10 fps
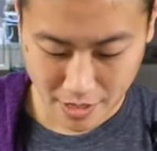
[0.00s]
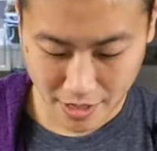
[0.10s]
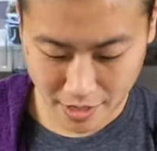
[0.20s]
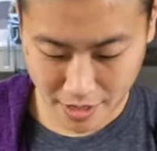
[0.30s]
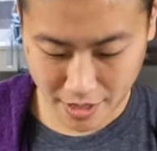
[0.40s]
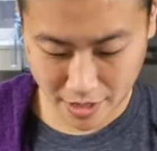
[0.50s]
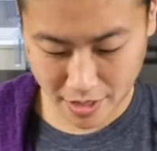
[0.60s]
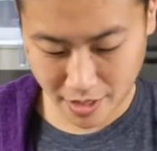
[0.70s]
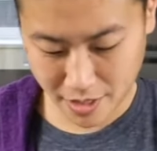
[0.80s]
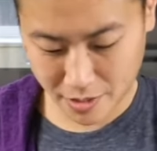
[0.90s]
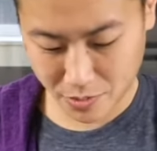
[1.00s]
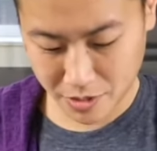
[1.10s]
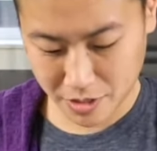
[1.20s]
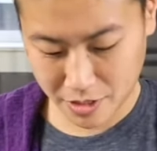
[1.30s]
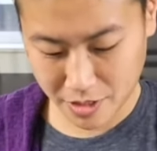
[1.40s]
And
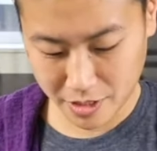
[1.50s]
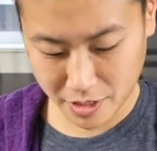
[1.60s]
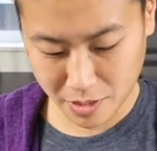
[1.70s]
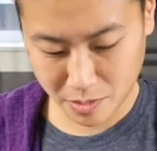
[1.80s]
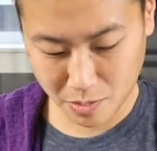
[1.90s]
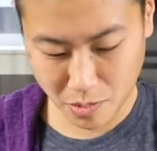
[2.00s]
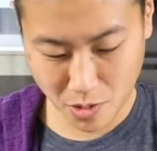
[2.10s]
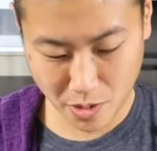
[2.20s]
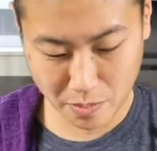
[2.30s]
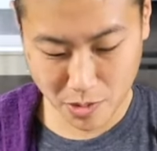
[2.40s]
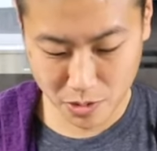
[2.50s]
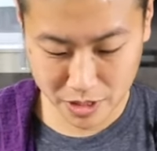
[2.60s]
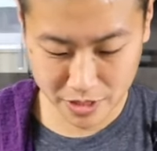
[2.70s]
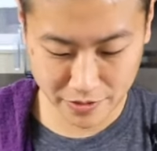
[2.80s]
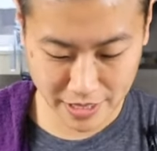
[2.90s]
we're just gonna pour
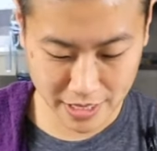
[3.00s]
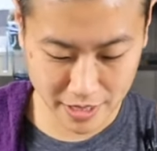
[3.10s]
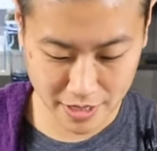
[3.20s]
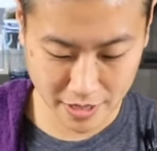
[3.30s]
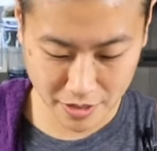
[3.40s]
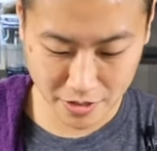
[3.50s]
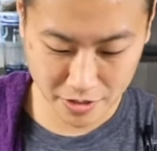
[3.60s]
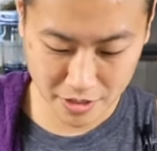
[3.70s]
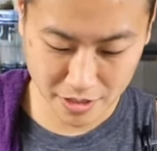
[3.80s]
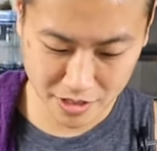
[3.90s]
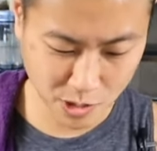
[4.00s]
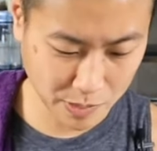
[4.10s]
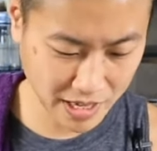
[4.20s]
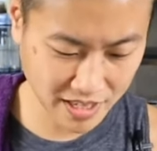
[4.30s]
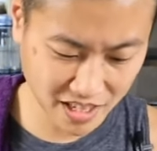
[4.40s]
most of it in here, just a little
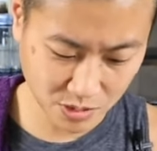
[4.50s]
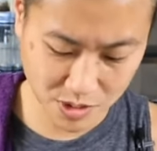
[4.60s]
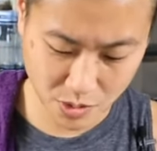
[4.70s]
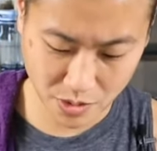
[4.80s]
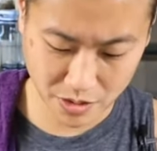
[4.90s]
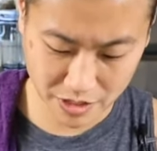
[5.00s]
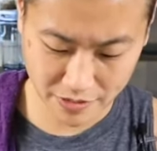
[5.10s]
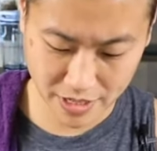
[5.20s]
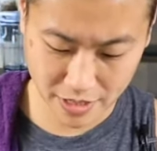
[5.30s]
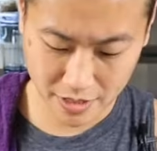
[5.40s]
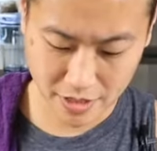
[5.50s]
bit, like 3/4 of it.